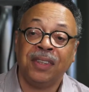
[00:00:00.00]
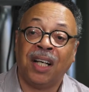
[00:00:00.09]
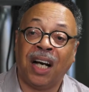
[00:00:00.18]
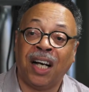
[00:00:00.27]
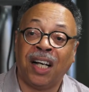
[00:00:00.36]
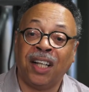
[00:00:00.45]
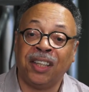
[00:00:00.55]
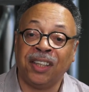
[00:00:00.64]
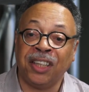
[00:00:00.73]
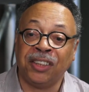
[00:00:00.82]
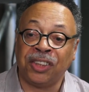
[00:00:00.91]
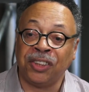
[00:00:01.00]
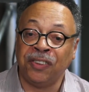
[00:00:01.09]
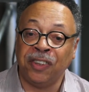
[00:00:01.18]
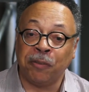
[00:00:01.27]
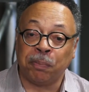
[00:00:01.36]

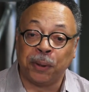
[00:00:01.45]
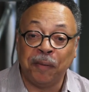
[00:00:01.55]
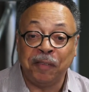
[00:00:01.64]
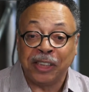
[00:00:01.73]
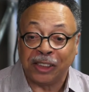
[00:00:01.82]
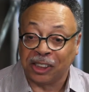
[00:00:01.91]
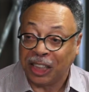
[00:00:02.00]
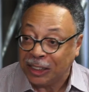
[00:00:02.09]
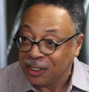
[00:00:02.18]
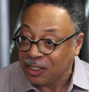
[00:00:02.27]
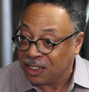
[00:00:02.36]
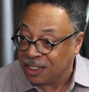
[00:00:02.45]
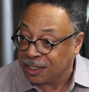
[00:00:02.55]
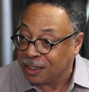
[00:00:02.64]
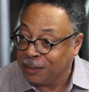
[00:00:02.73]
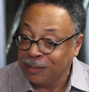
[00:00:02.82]
into improving education
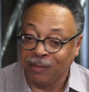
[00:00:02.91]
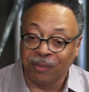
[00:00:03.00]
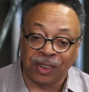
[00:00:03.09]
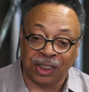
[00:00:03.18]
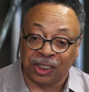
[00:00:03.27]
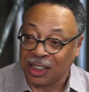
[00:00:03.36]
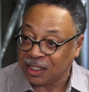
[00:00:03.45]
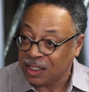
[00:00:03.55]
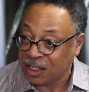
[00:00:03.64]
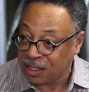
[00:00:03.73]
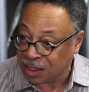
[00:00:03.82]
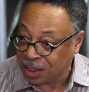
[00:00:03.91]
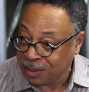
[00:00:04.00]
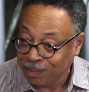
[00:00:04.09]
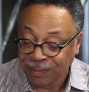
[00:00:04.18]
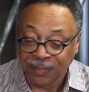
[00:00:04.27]
system, the justice system,